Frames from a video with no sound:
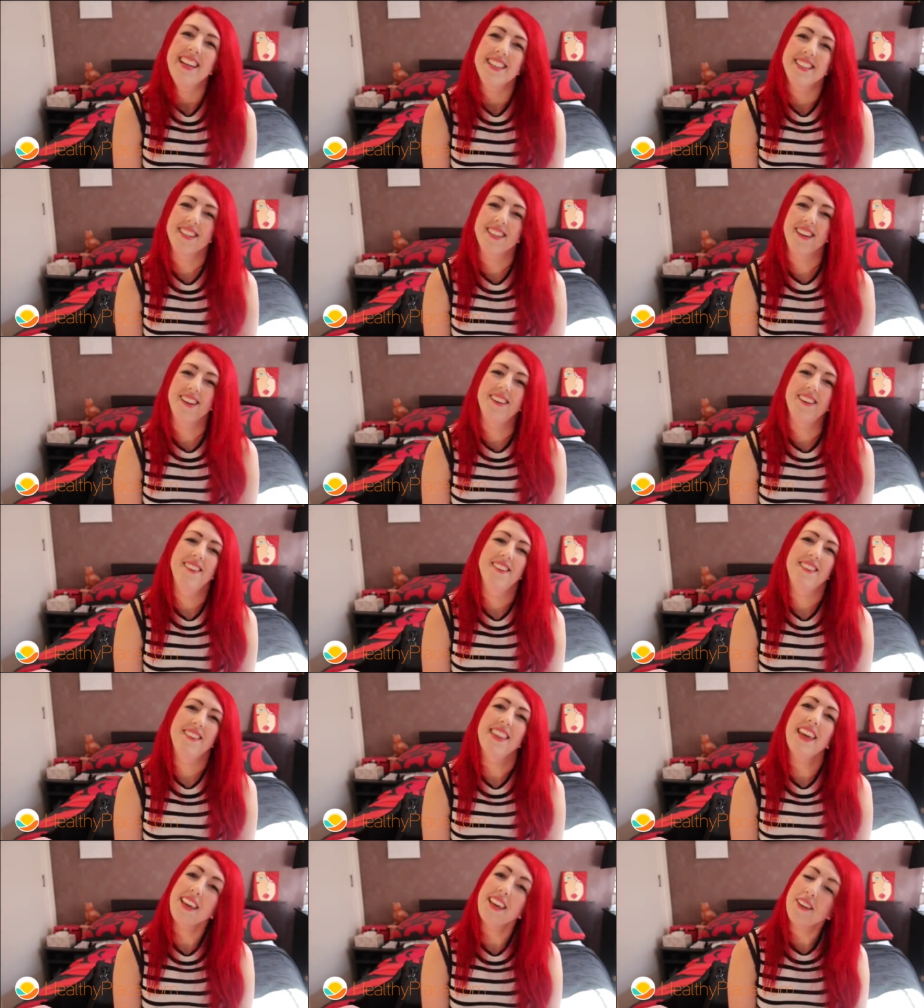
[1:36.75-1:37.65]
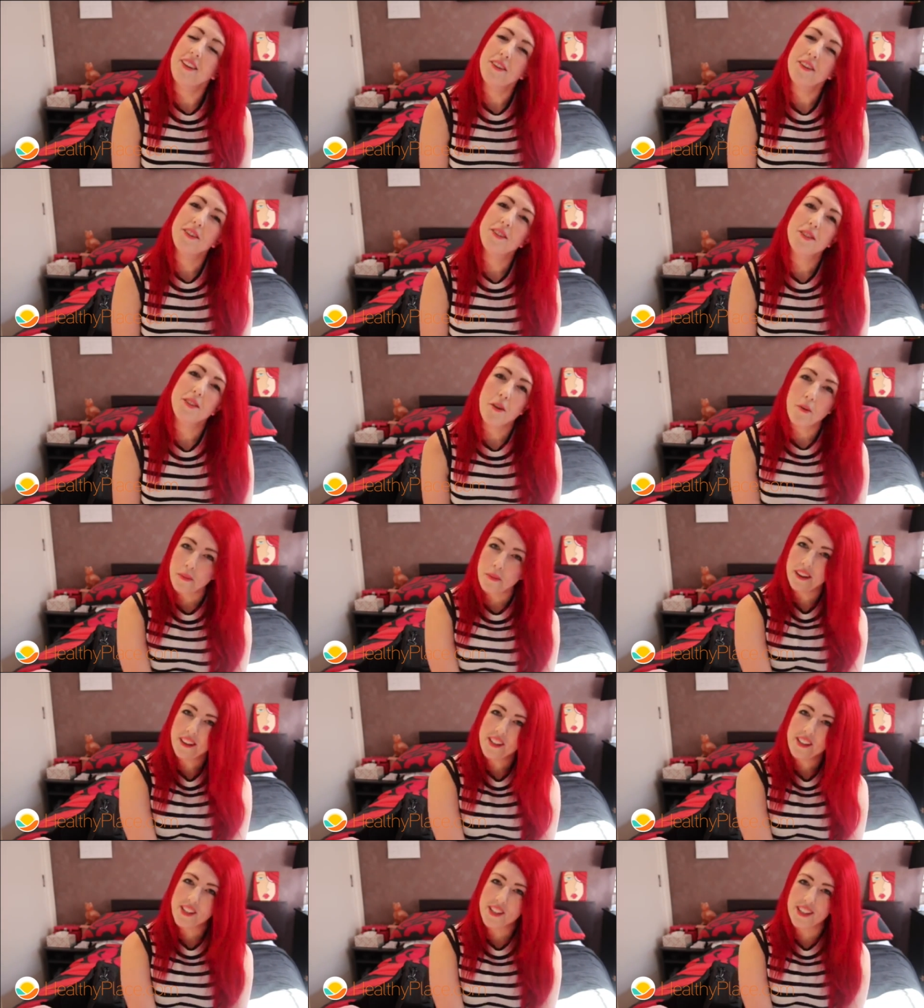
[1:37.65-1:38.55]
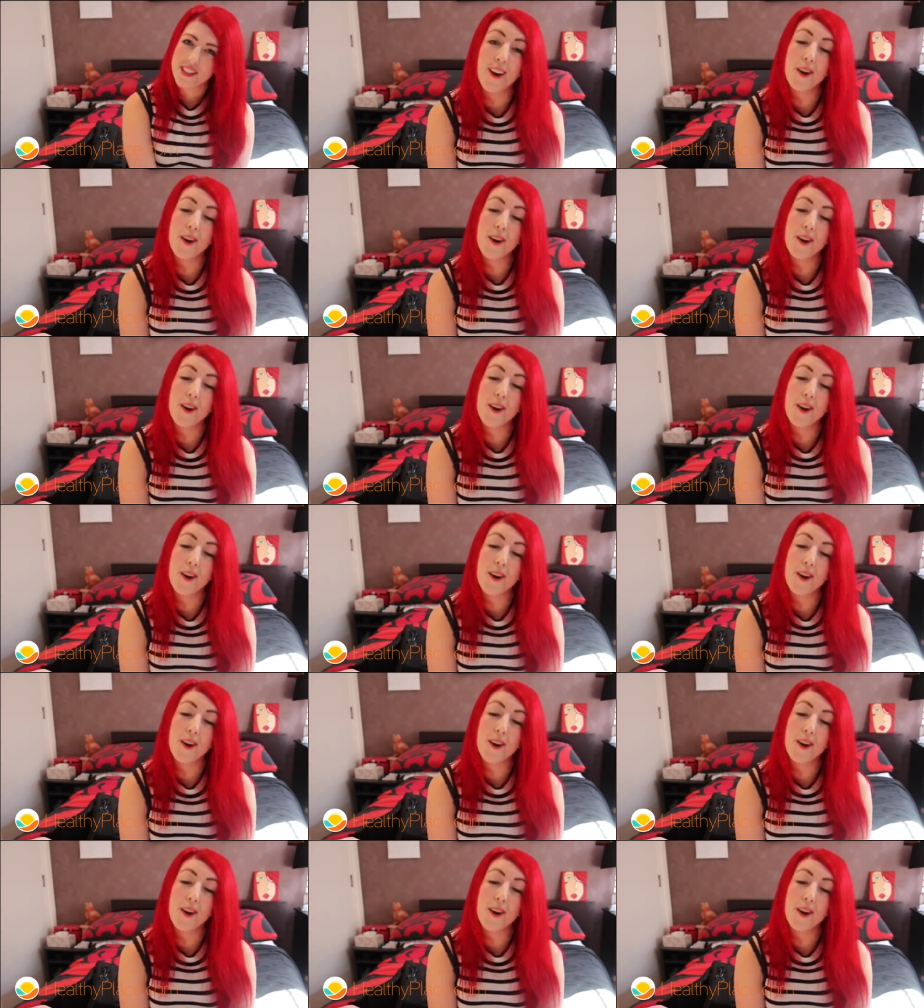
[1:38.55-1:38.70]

So thank you so much.